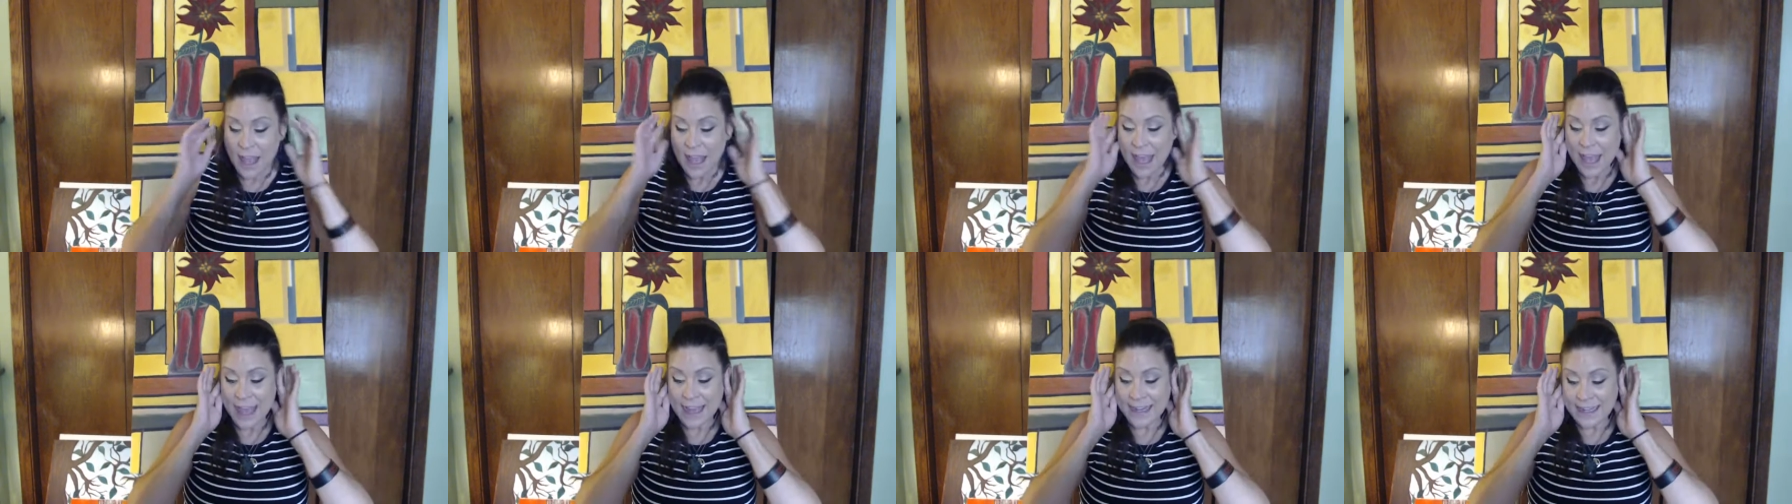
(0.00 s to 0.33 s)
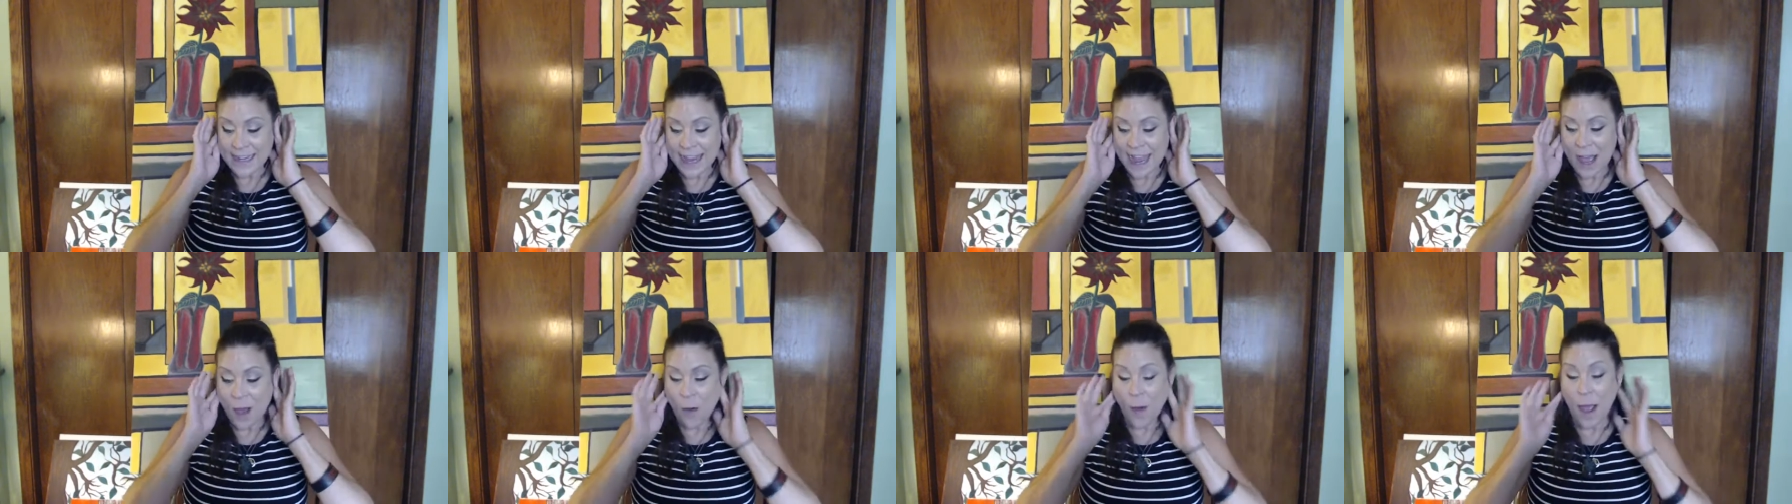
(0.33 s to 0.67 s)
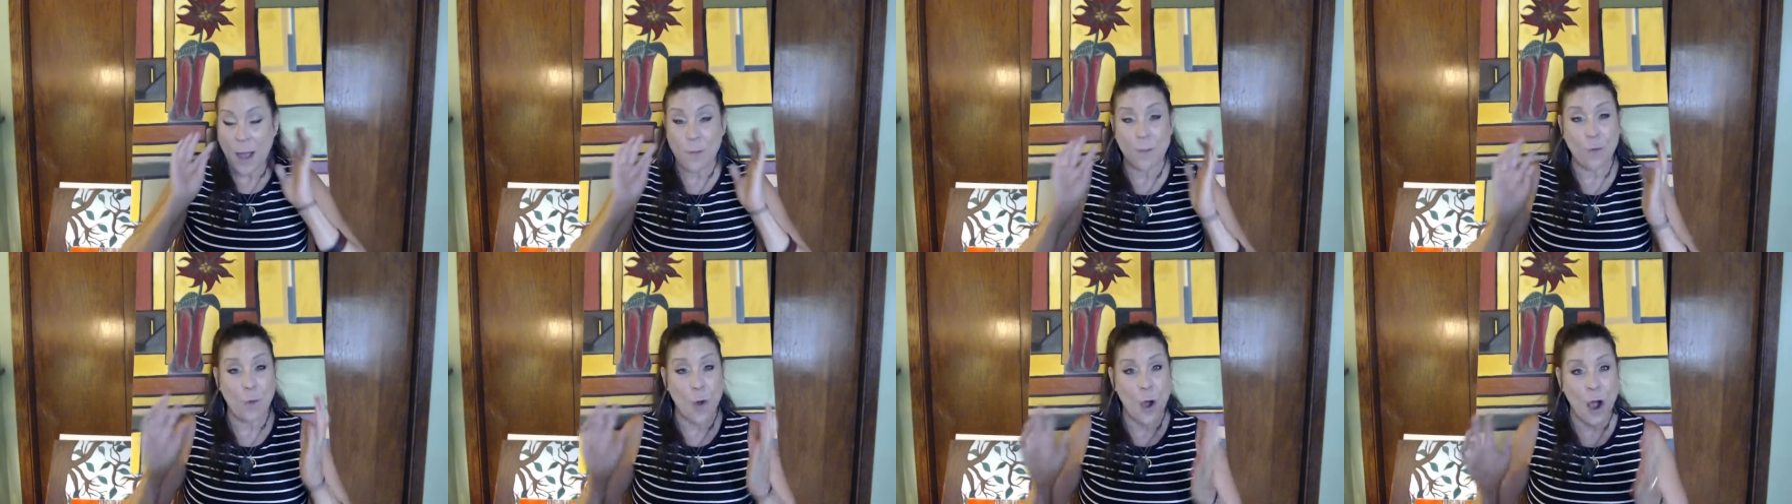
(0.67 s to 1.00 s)
And now
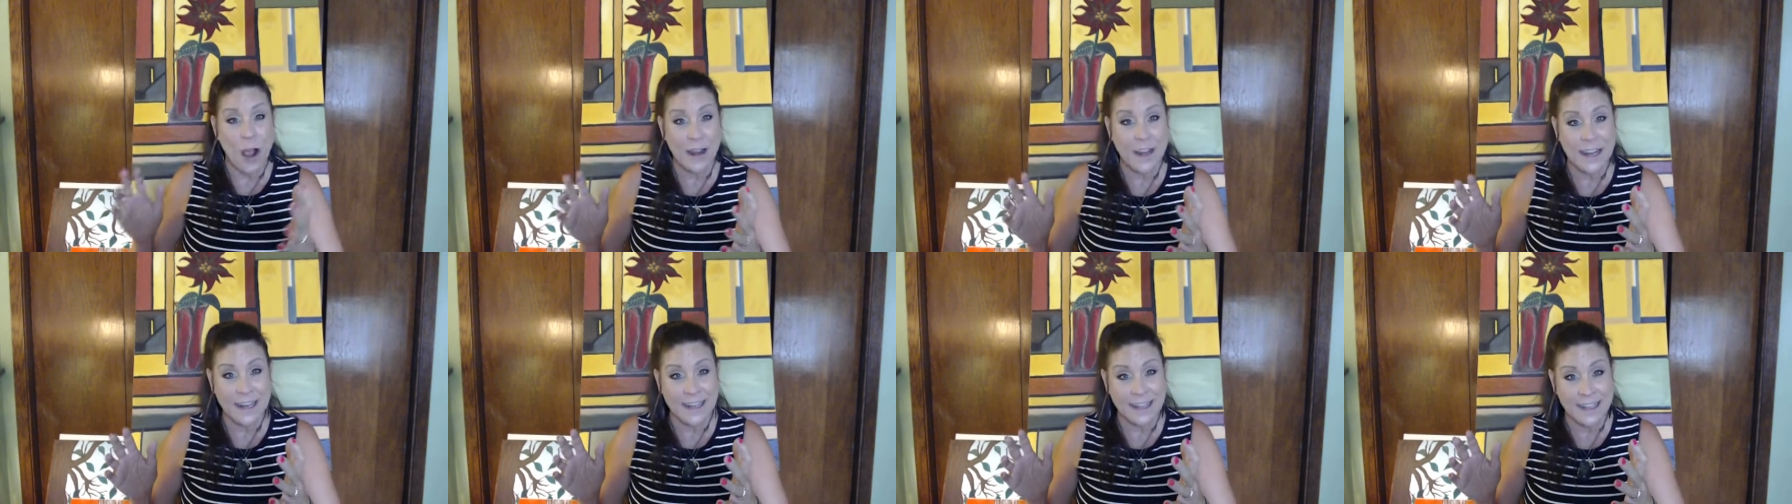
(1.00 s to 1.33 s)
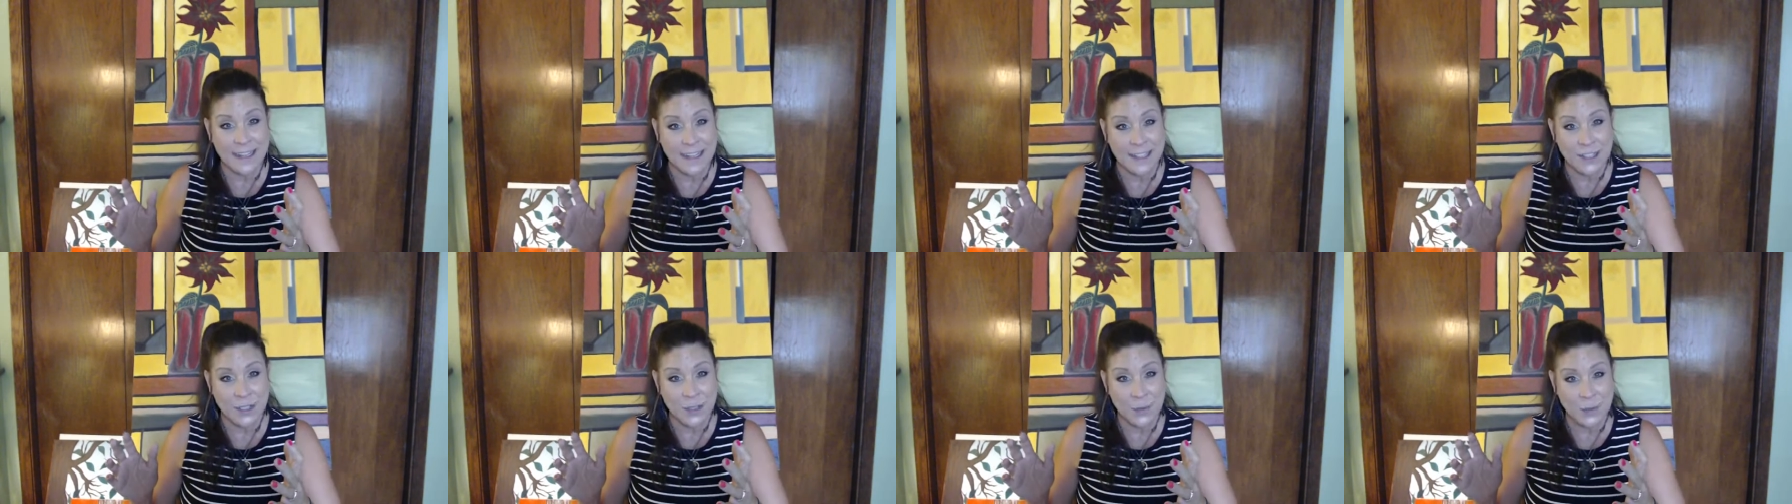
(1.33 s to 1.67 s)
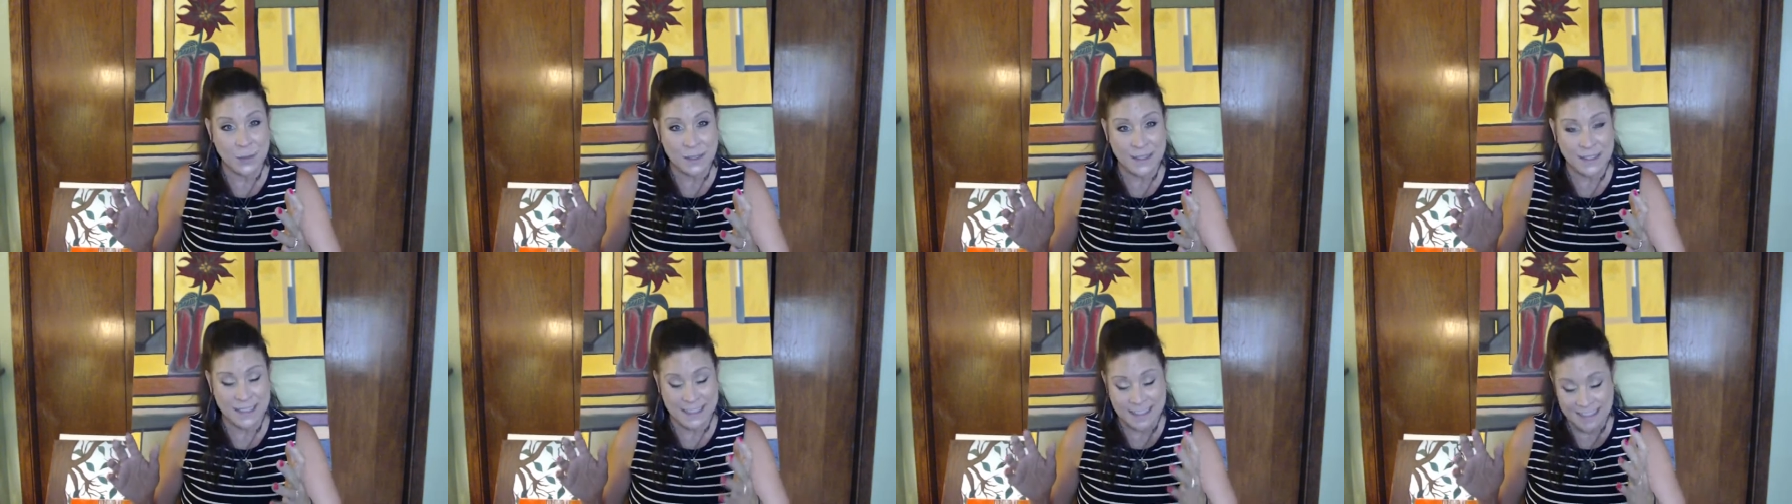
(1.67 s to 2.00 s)
I'm walking into a
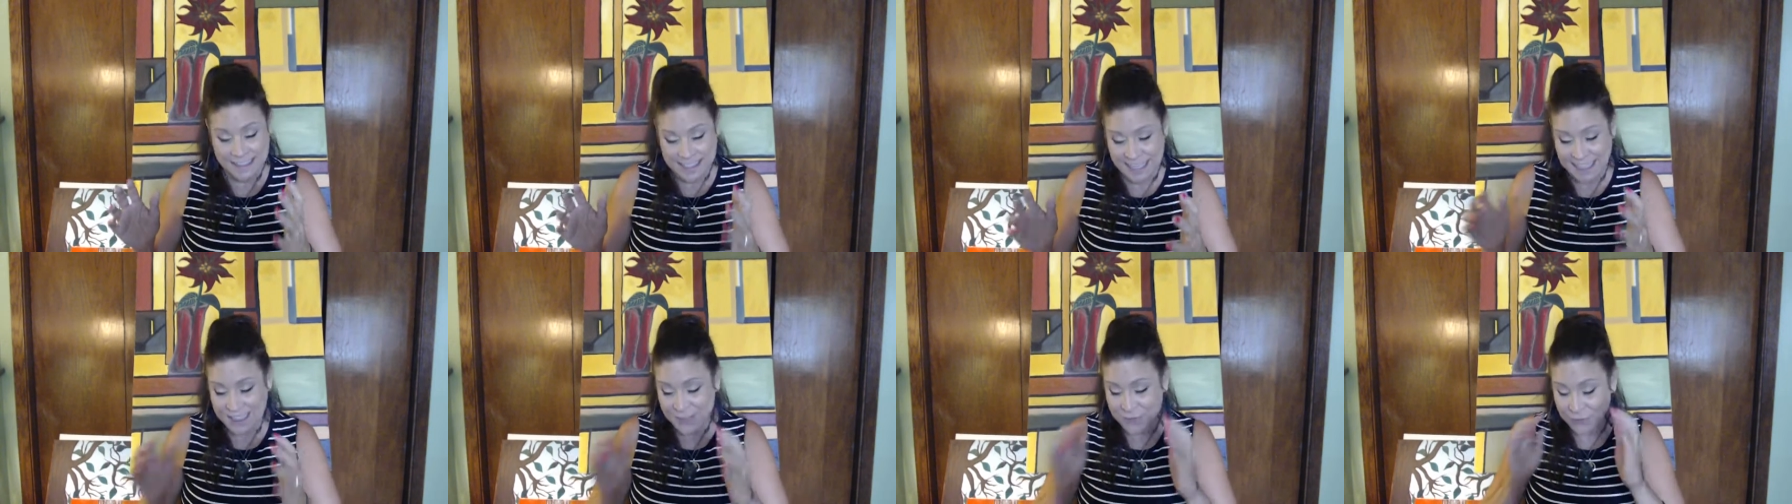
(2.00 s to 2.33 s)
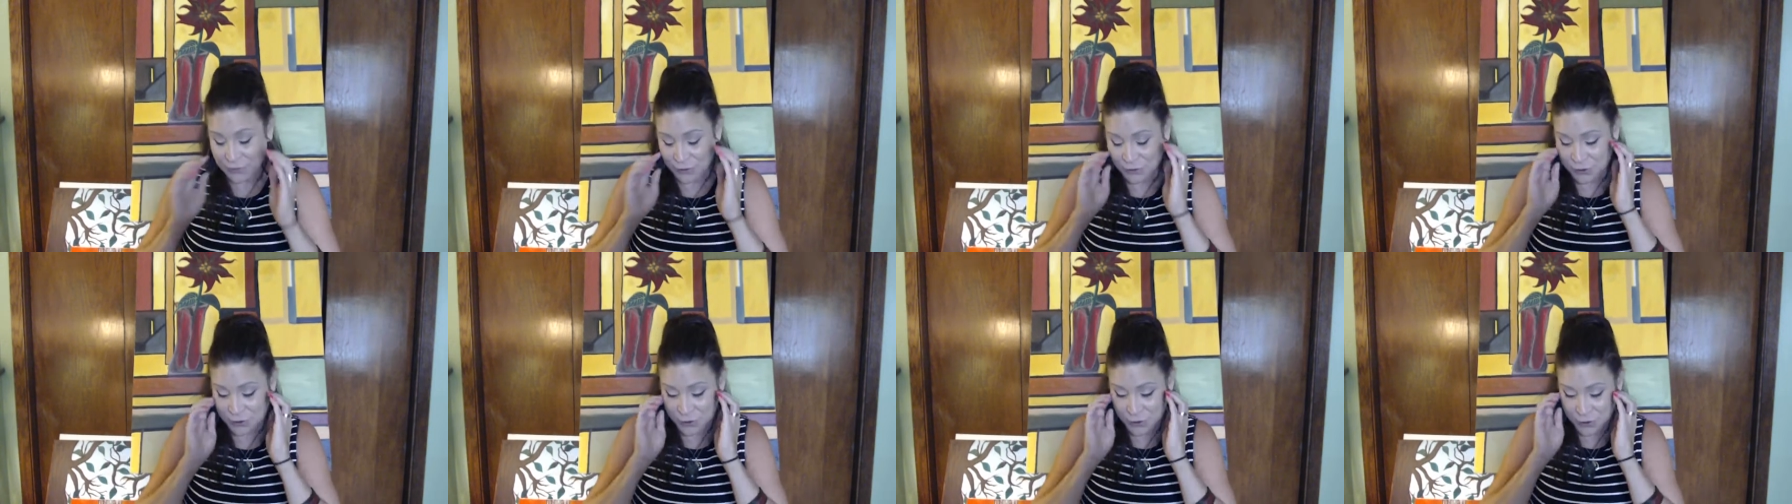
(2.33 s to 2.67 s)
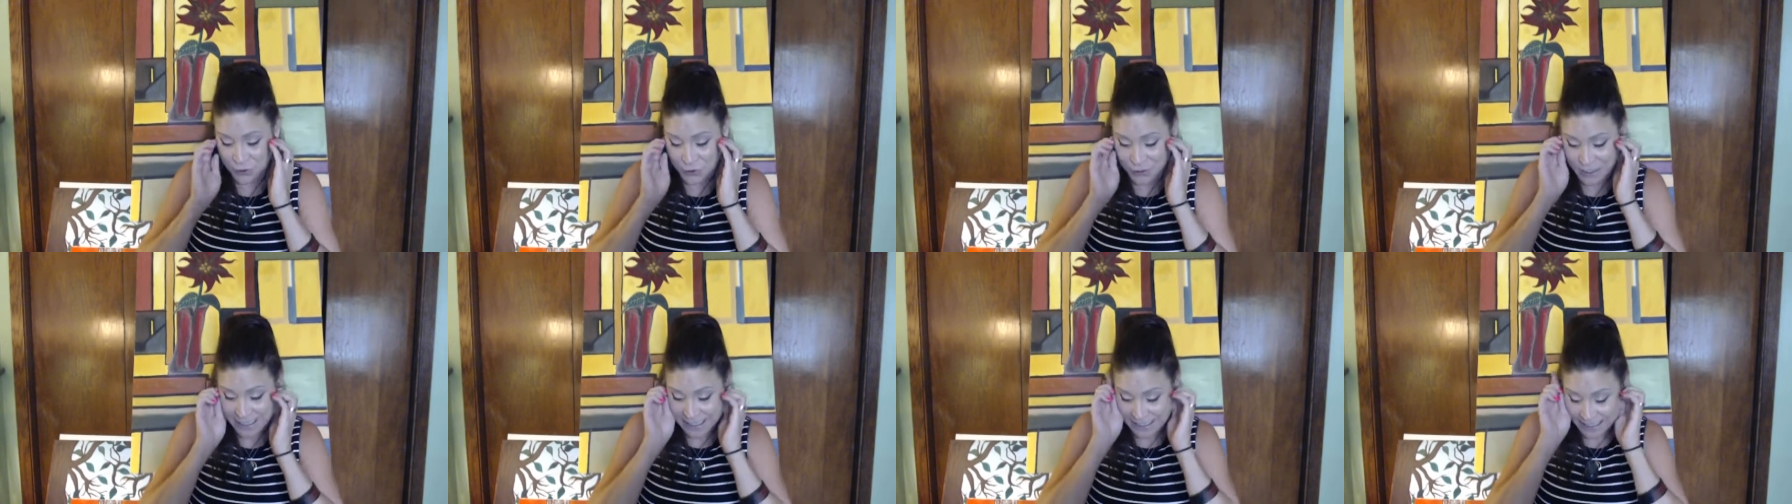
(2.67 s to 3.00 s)
successful
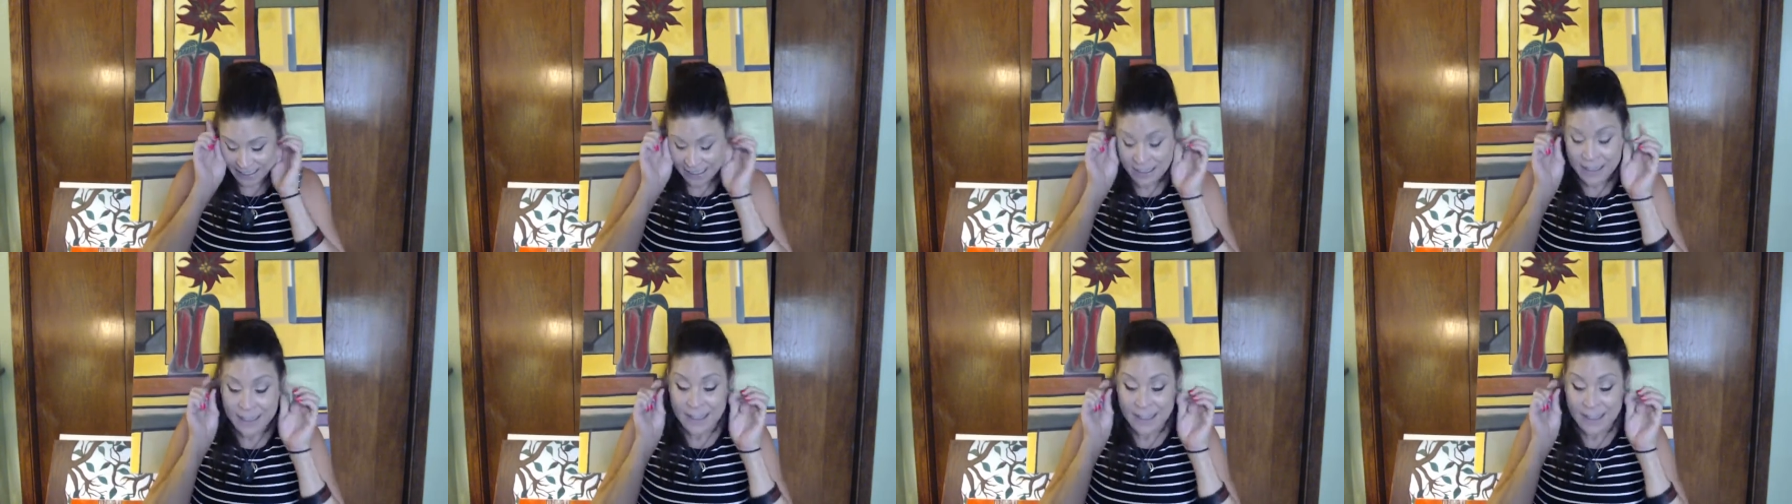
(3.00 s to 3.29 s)
journey